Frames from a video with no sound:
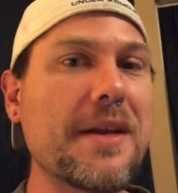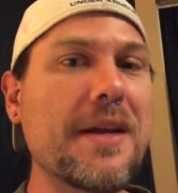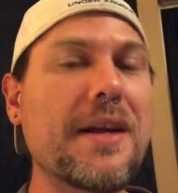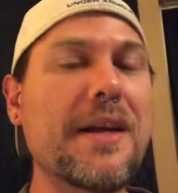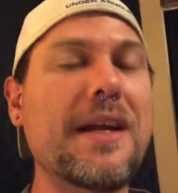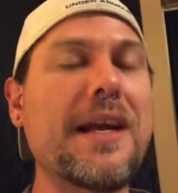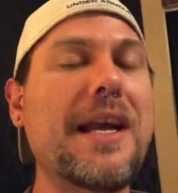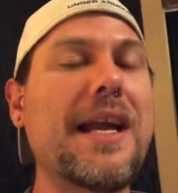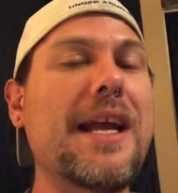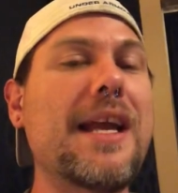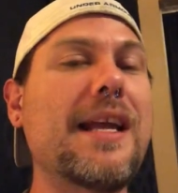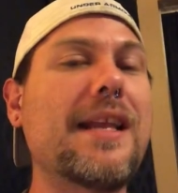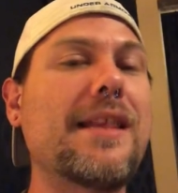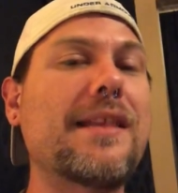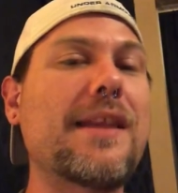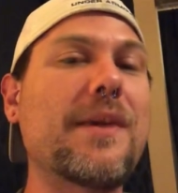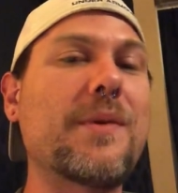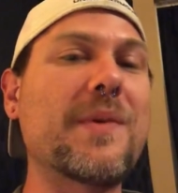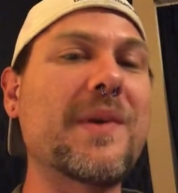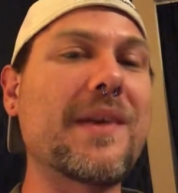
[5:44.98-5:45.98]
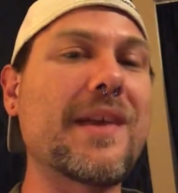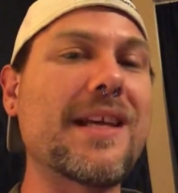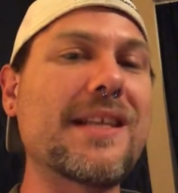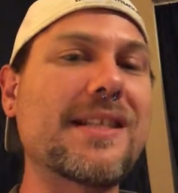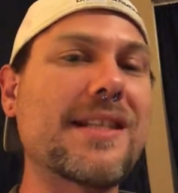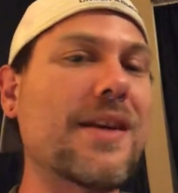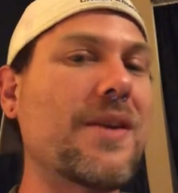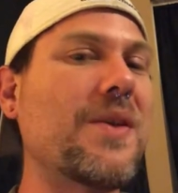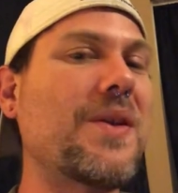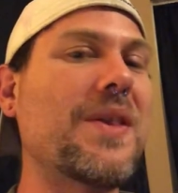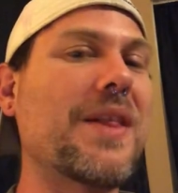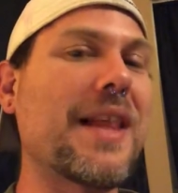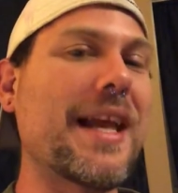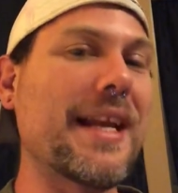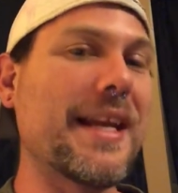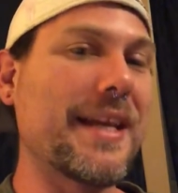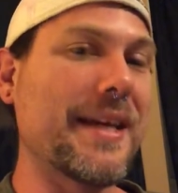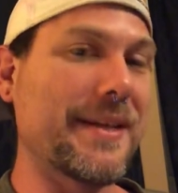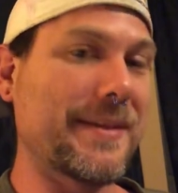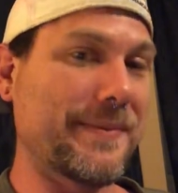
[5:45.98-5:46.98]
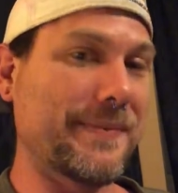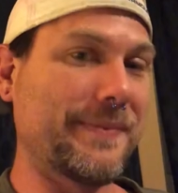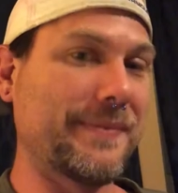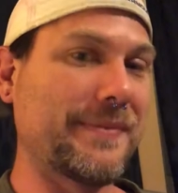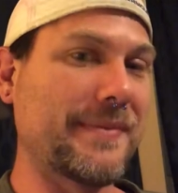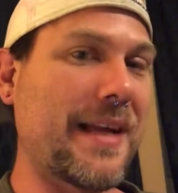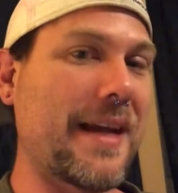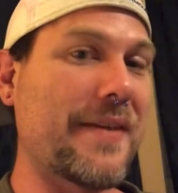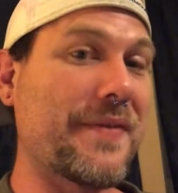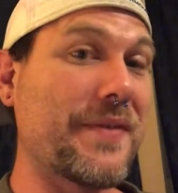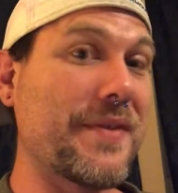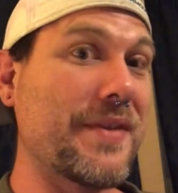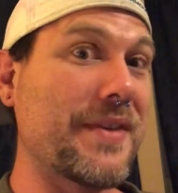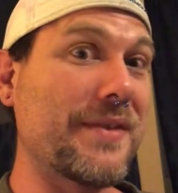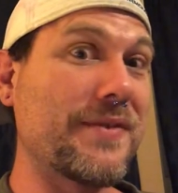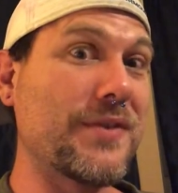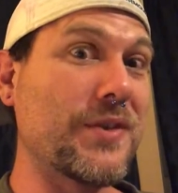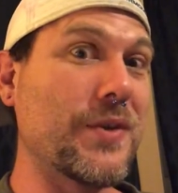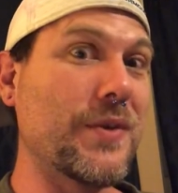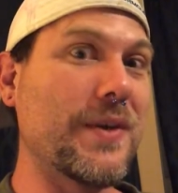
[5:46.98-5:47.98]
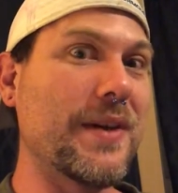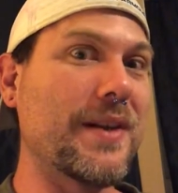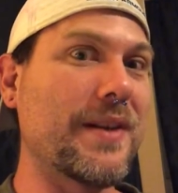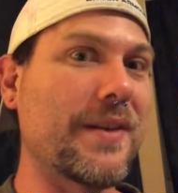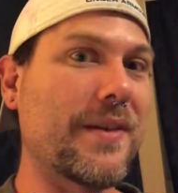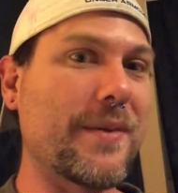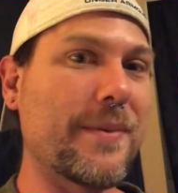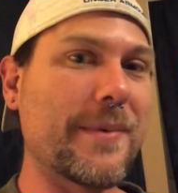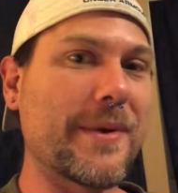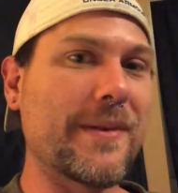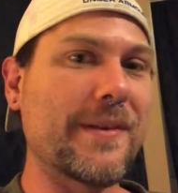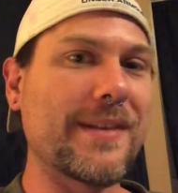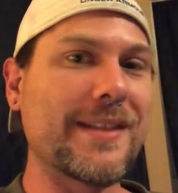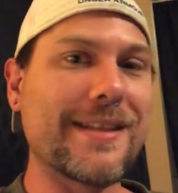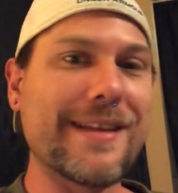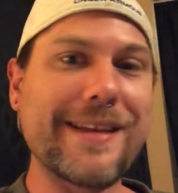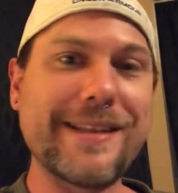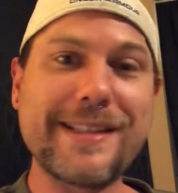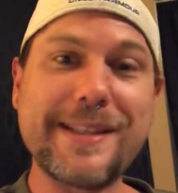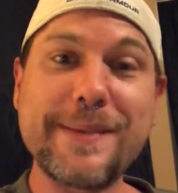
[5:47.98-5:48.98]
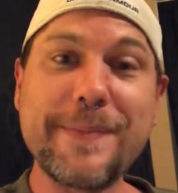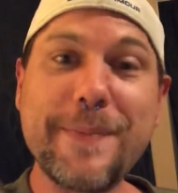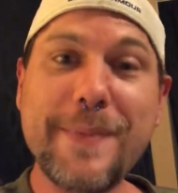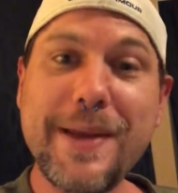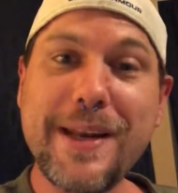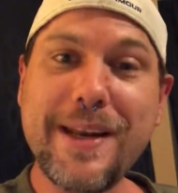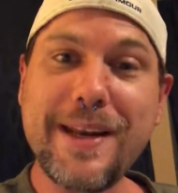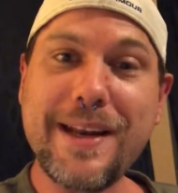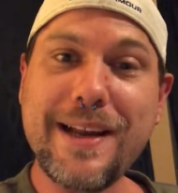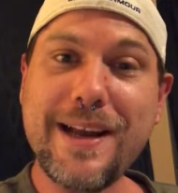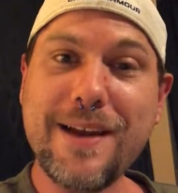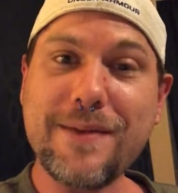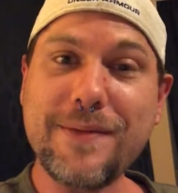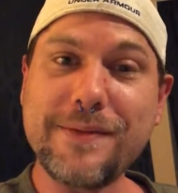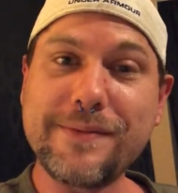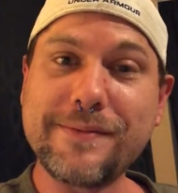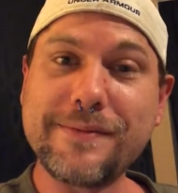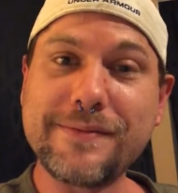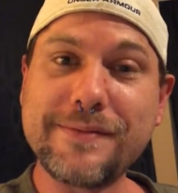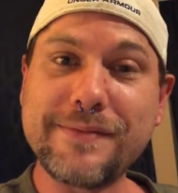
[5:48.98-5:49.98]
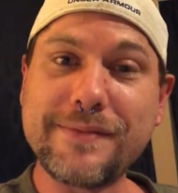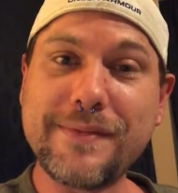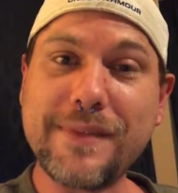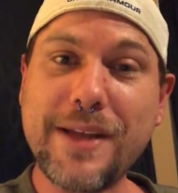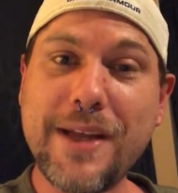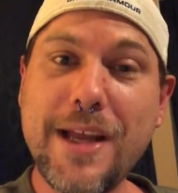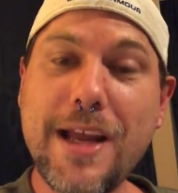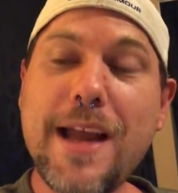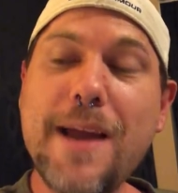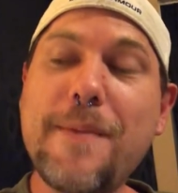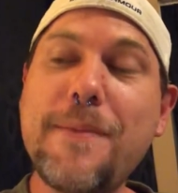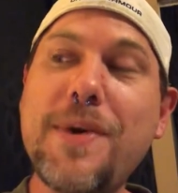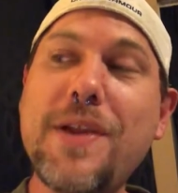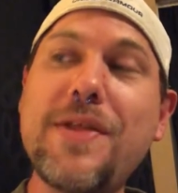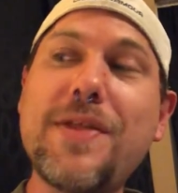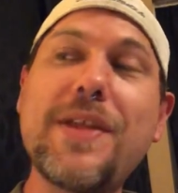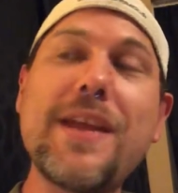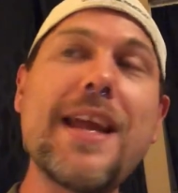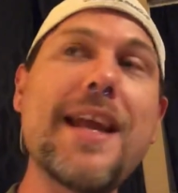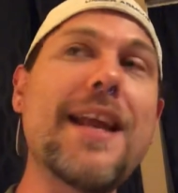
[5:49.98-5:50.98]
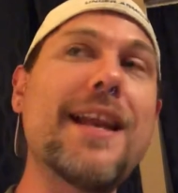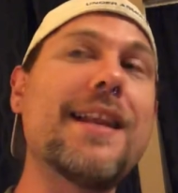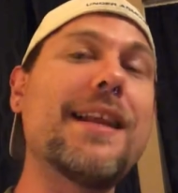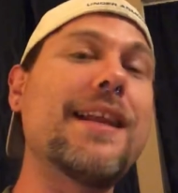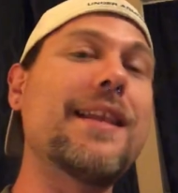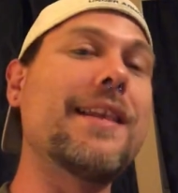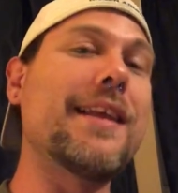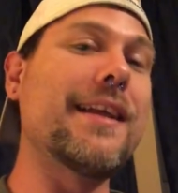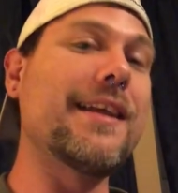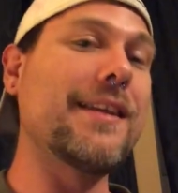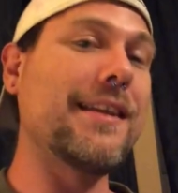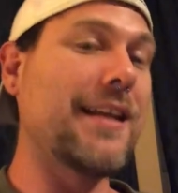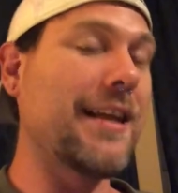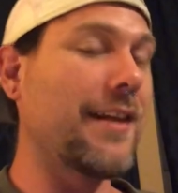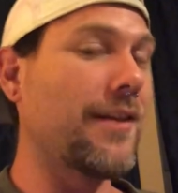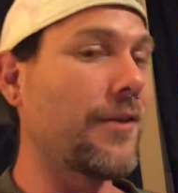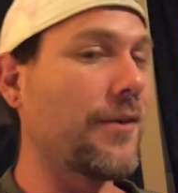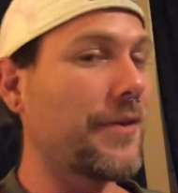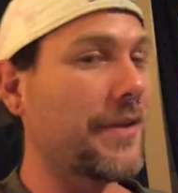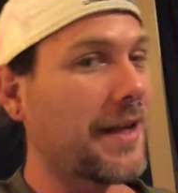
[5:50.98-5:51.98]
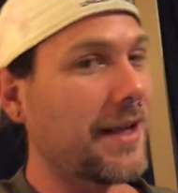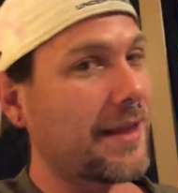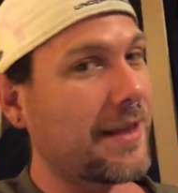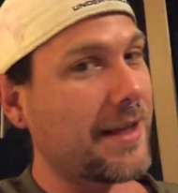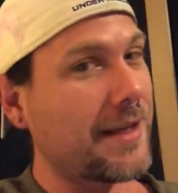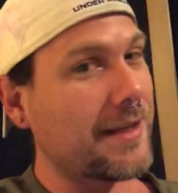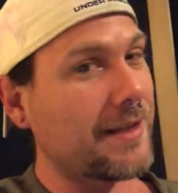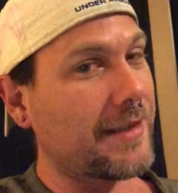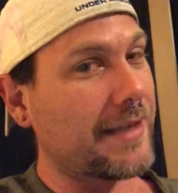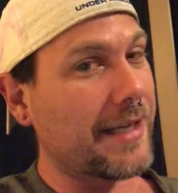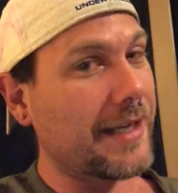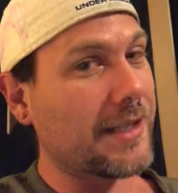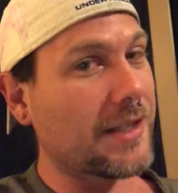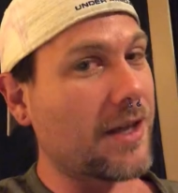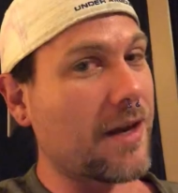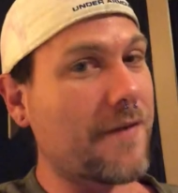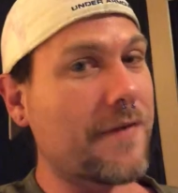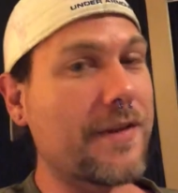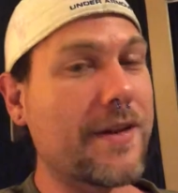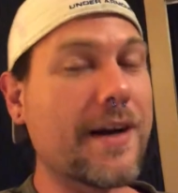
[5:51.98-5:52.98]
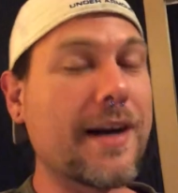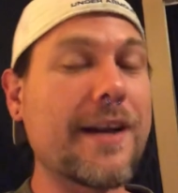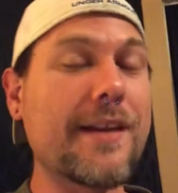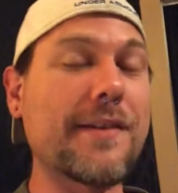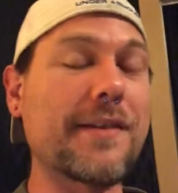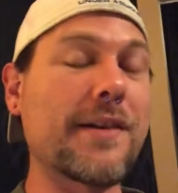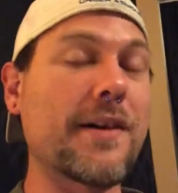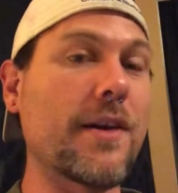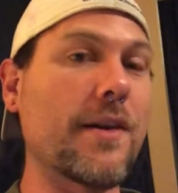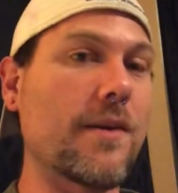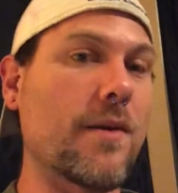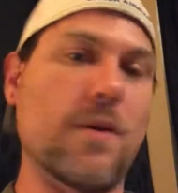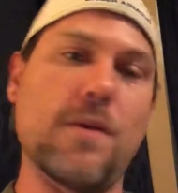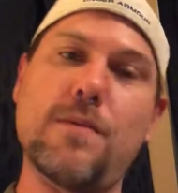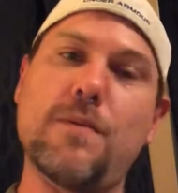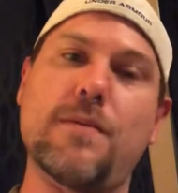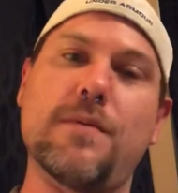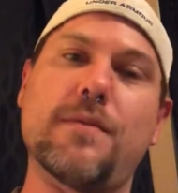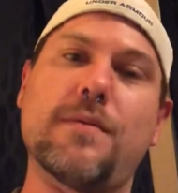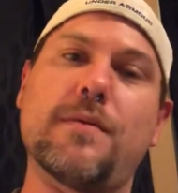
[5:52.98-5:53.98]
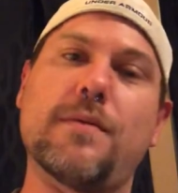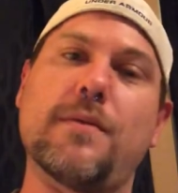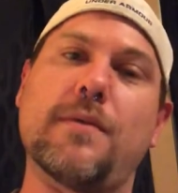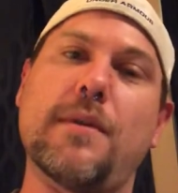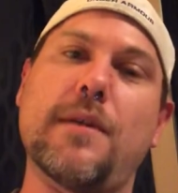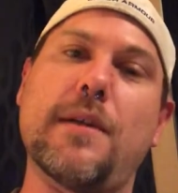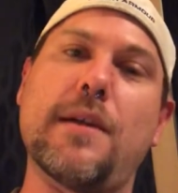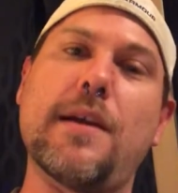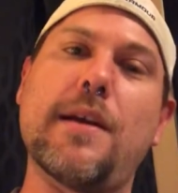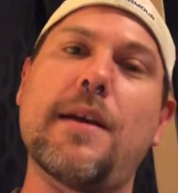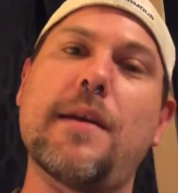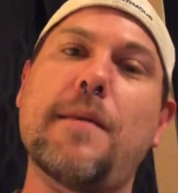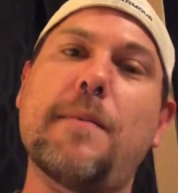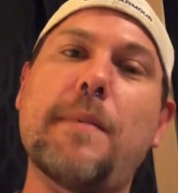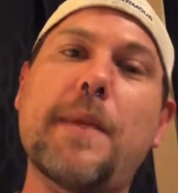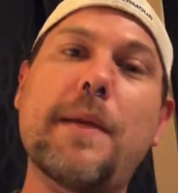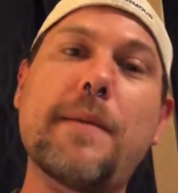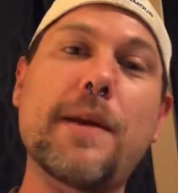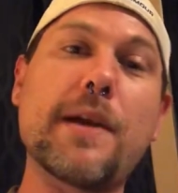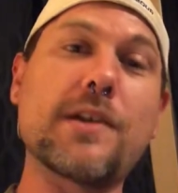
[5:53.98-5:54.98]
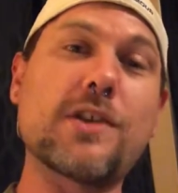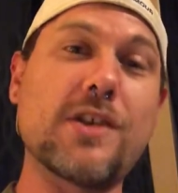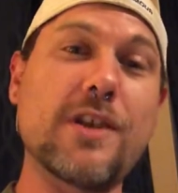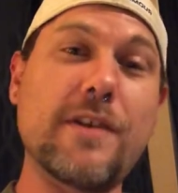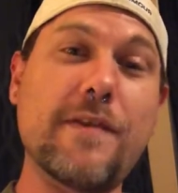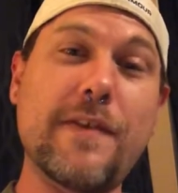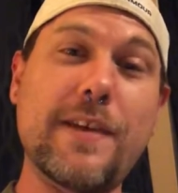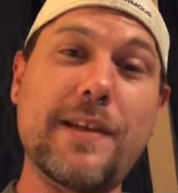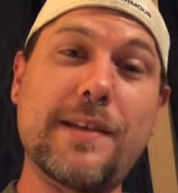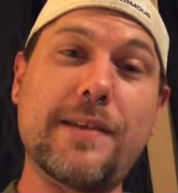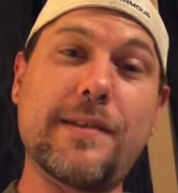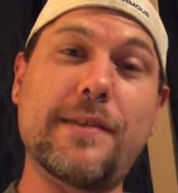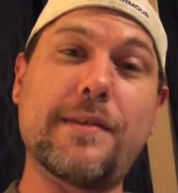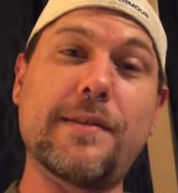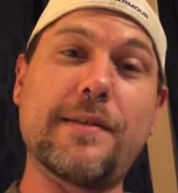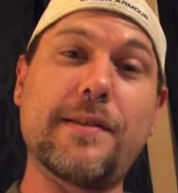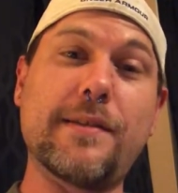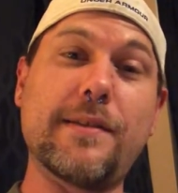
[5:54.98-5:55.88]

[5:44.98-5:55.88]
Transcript: and they realize they don't like it after they've chewed it a little bit, and they spit it out. But then they get a little thing that ticks off in their head, and they're like, "Ooh, maybe I should have eaten it."